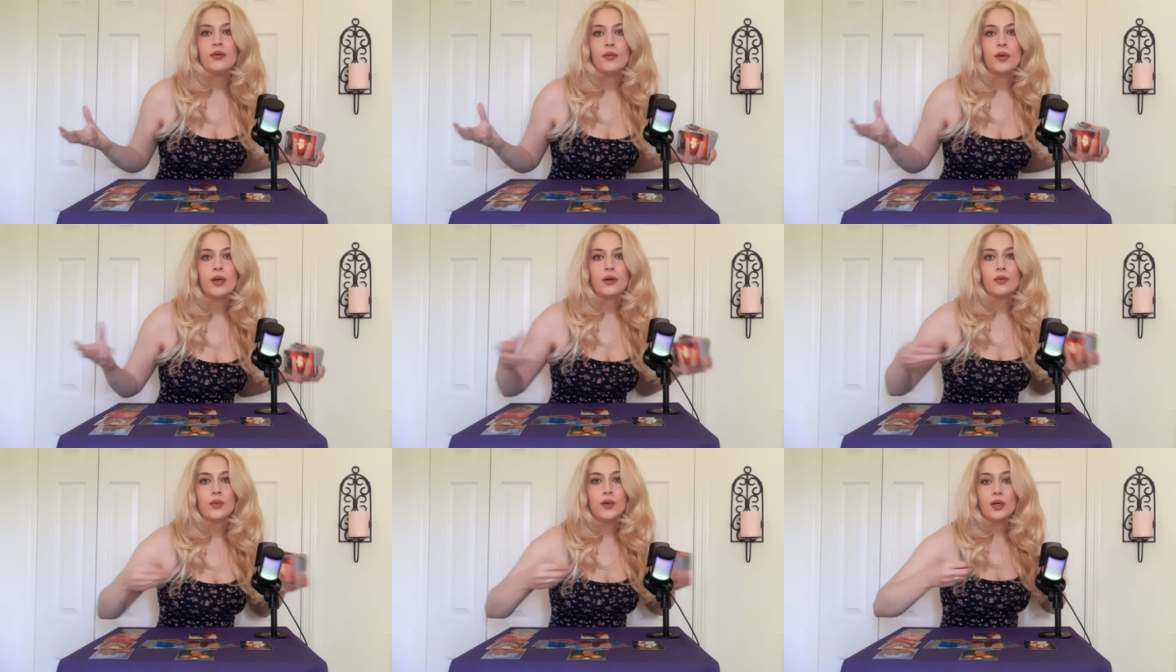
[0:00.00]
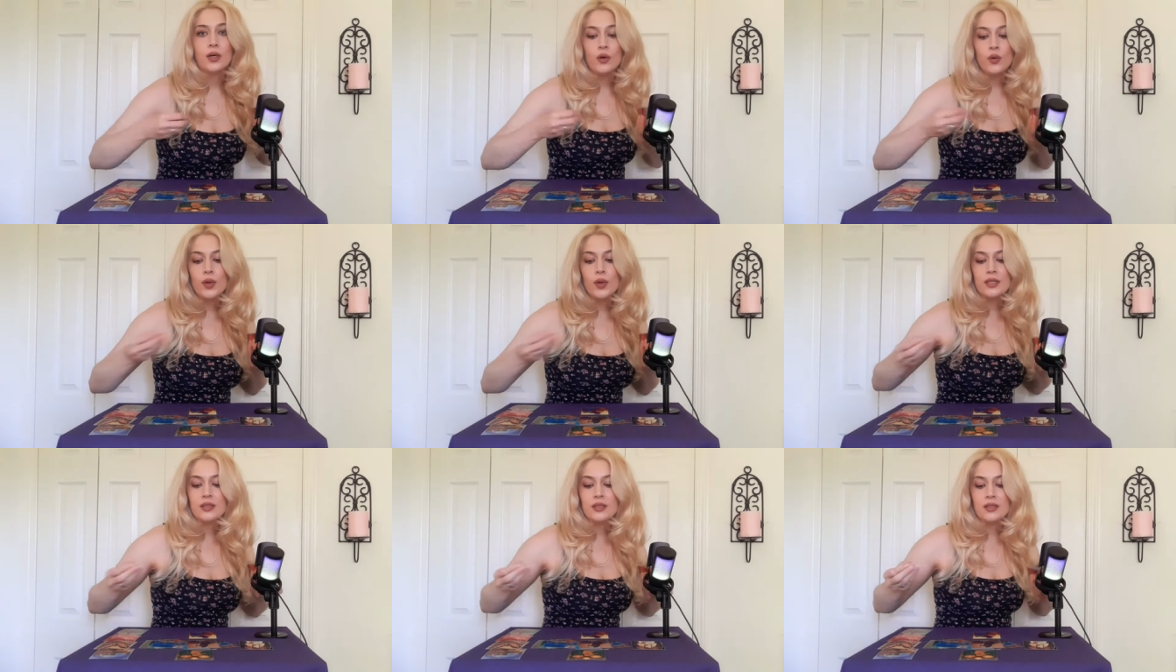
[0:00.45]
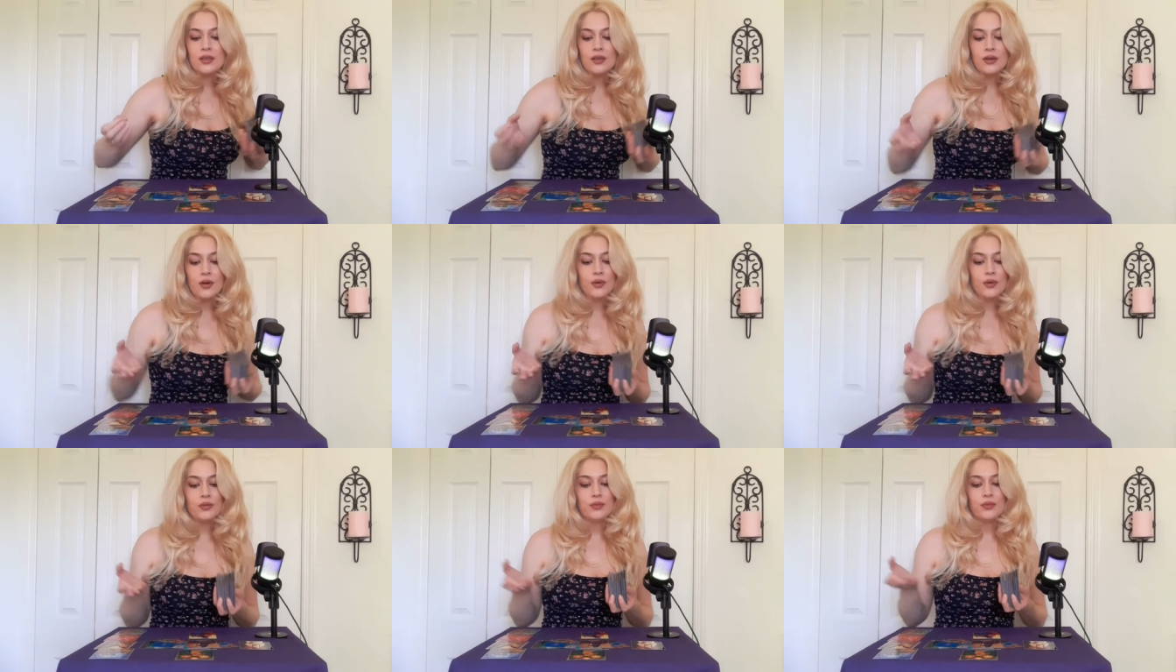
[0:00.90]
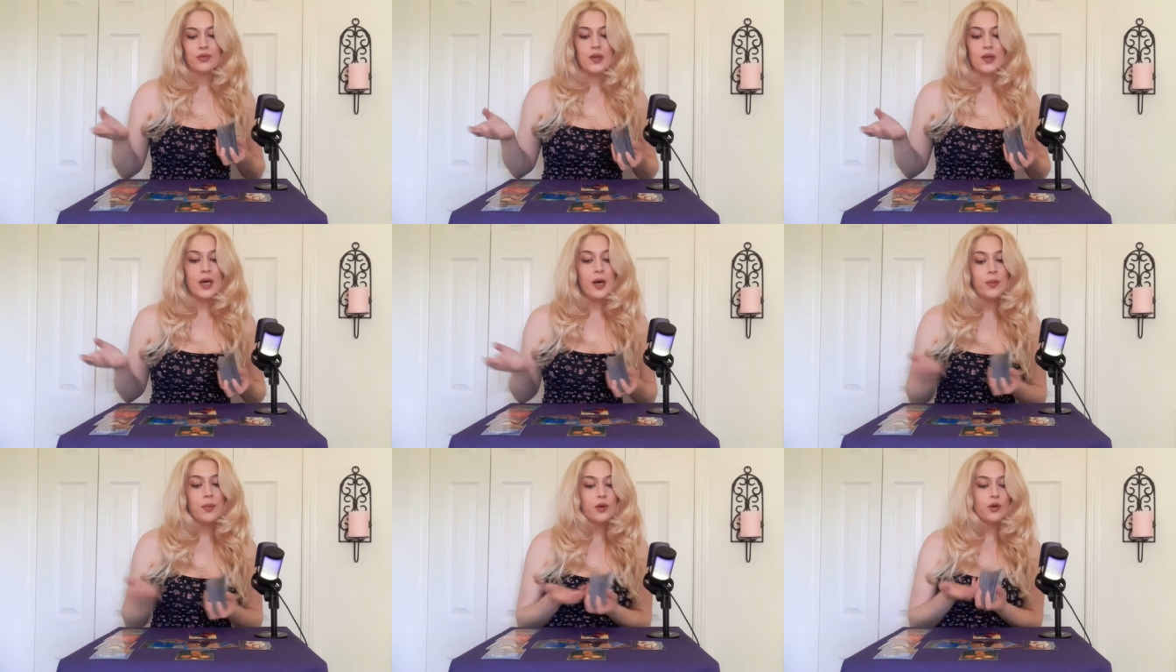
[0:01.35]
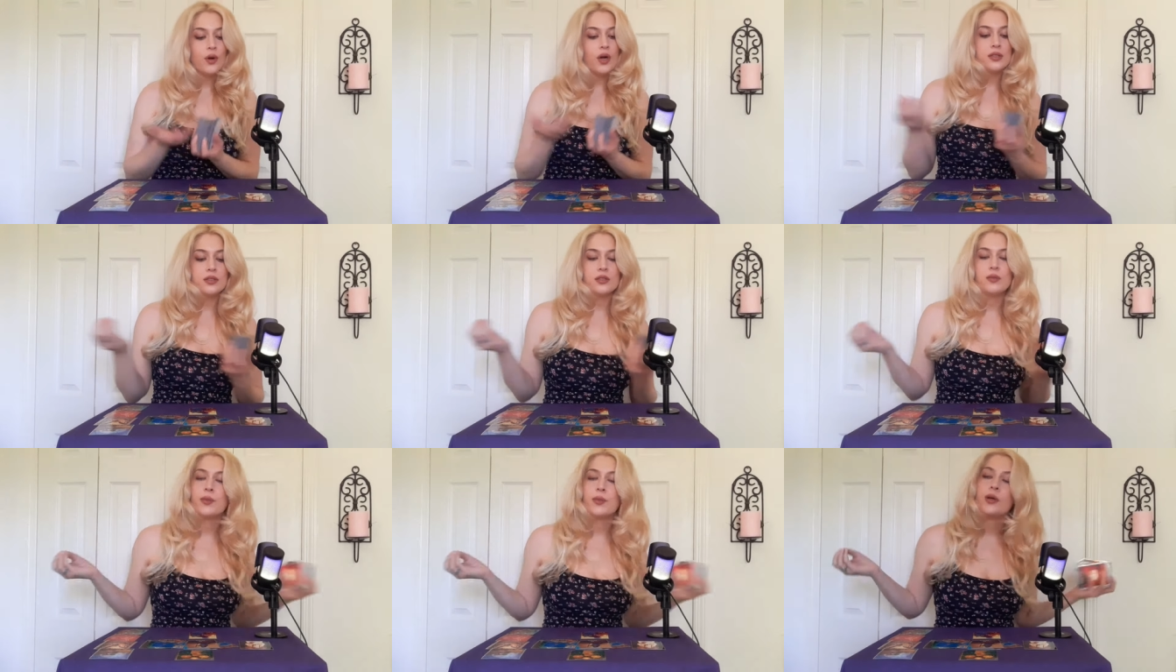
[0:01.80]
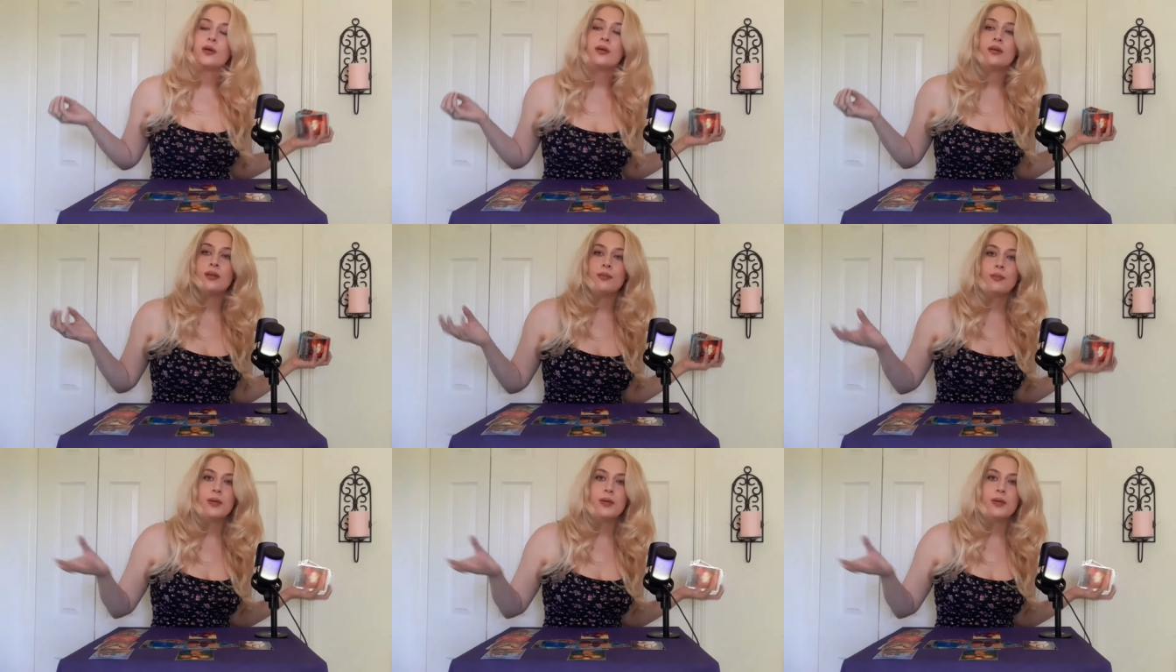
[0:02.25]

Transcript: We're always, you know, we come across the